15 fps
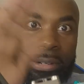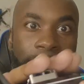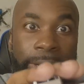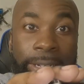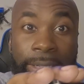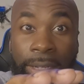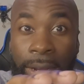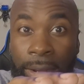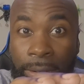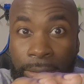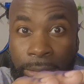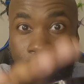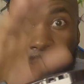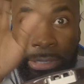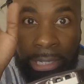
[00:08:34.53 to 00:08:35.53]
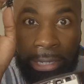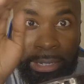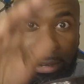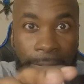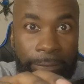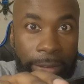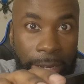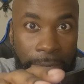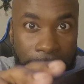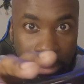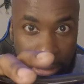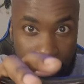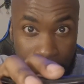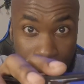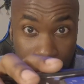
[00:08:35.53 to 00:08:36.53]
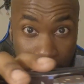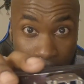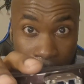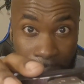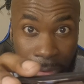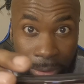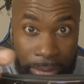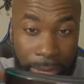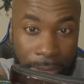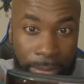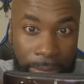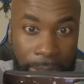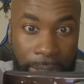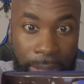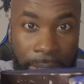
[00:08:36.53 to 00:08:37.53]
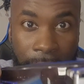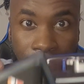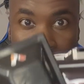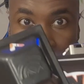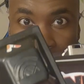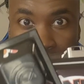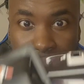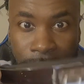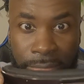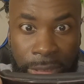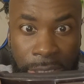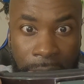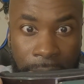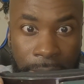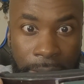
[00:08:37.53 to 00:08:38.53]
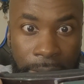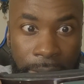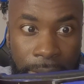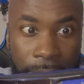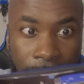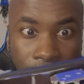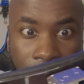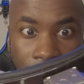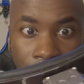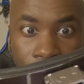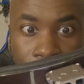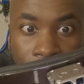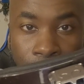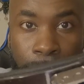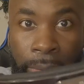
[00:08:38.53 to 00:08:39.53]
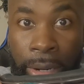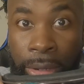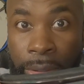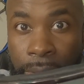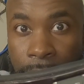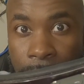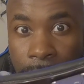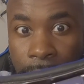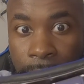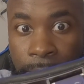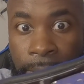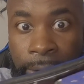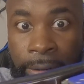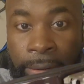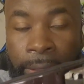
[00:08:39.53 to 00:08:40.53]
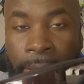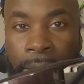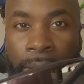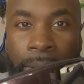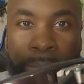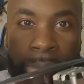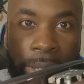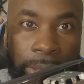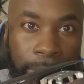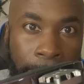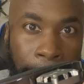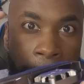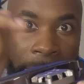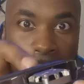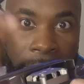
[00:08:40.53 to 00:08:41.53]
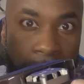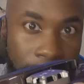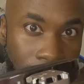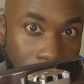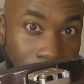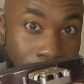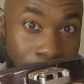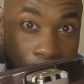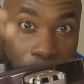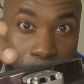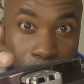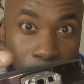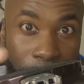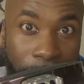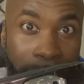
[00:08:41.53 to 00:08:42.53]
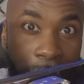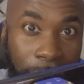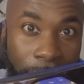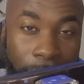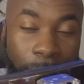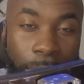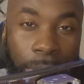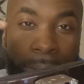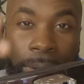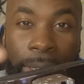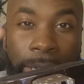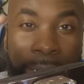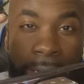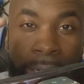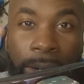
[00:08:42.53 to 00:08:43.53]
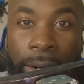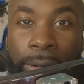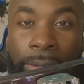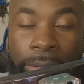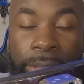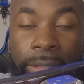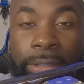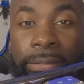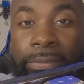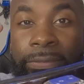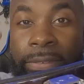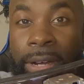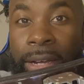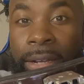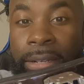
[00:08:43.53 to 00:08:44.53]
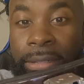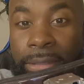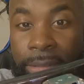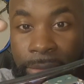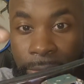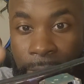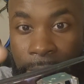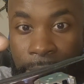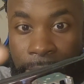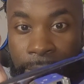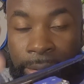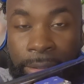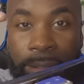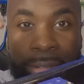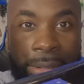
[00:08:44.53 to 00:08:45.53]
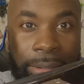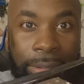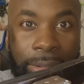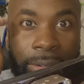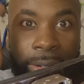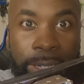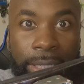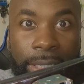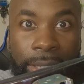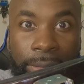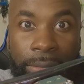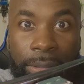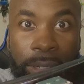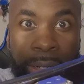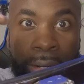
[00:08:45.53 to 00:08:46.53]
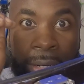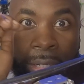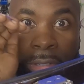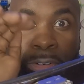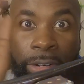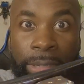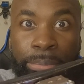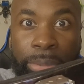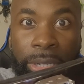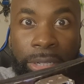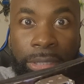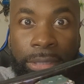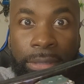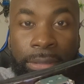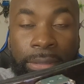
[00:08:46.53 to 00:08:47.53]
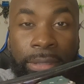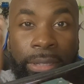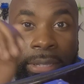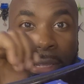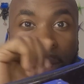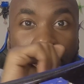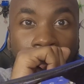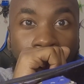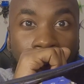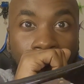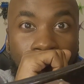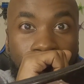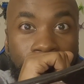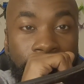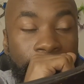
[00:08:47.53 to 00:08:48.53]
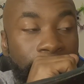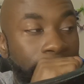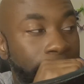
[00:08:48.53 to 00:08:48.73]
Great goggles. You cannot find these anymore as well. They don't sell these anymore brand new anywhere. But the best budget OLED goggle you can find right here. Great DVR, great picture, and